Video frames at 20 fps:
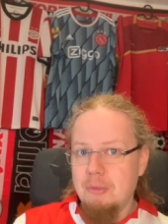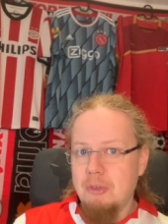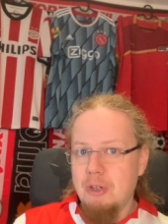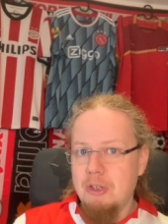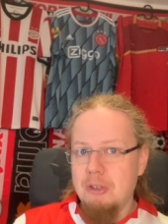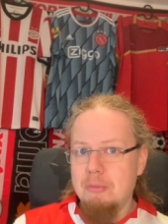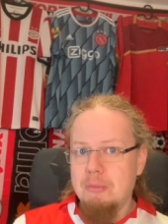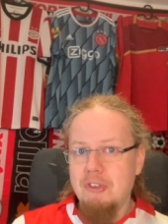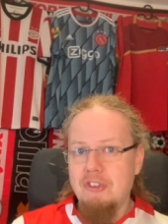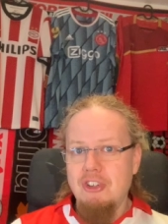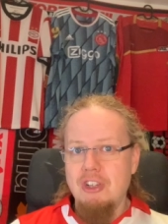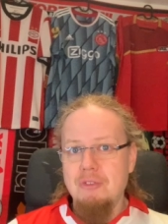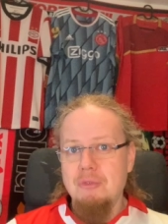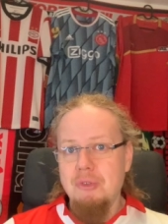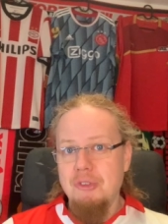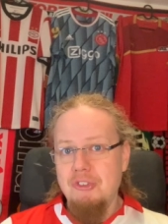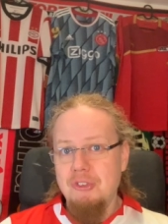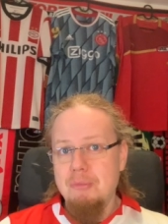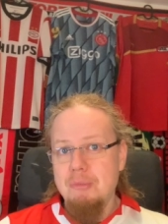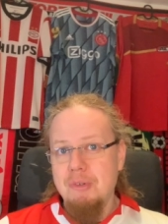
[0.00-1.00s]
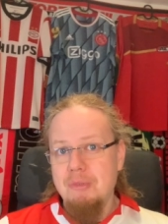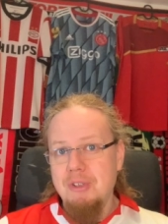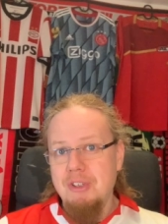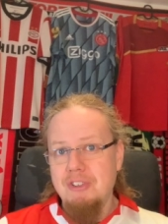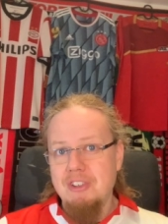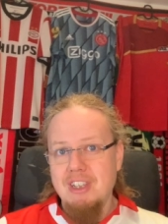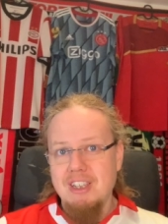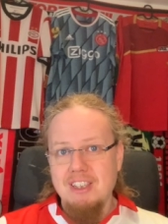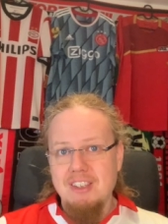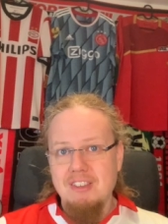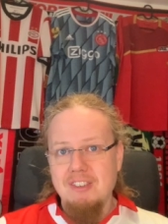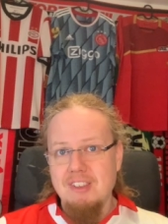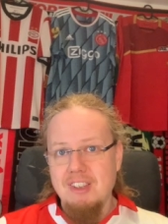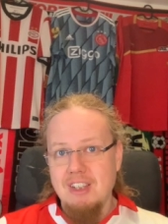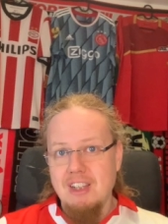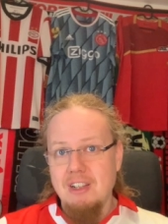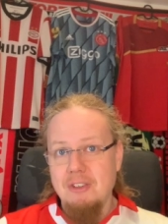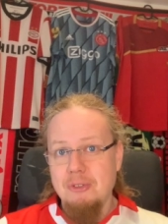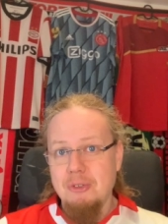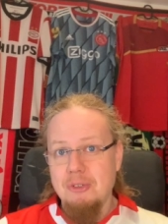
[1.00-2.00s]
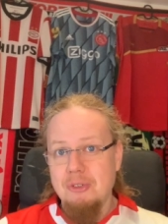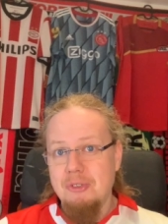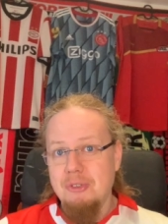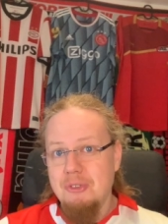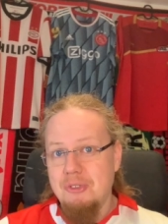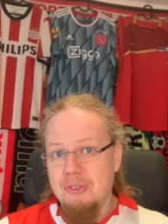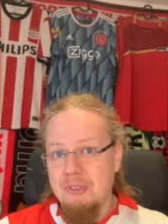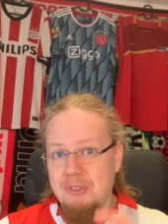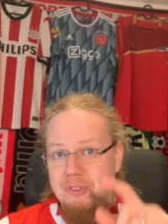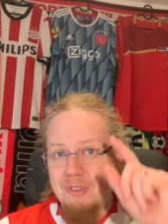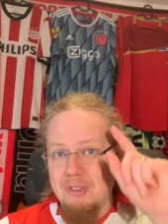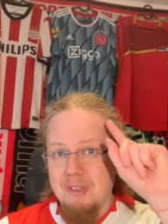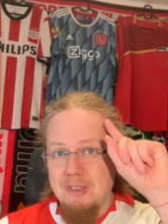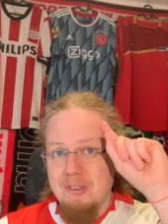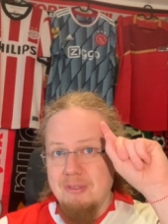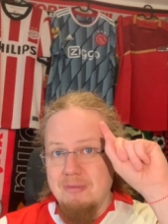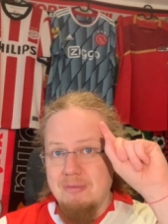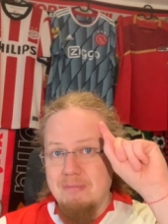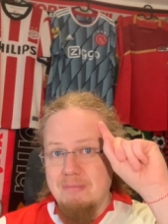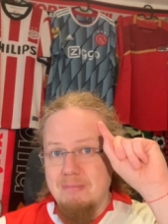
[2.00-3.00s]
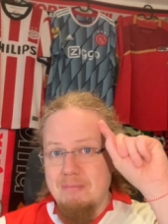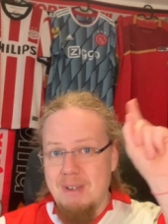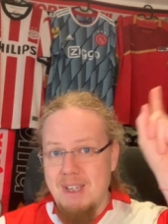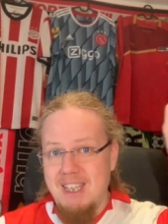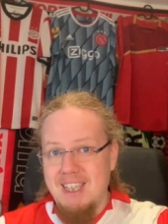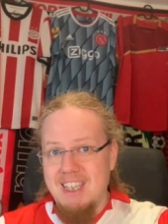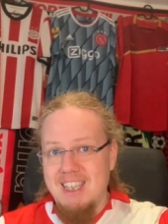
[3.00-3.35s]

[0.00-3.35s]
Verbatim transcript: subscribe to my channel if you see more videos like these and I'll talk to you soon. Bye!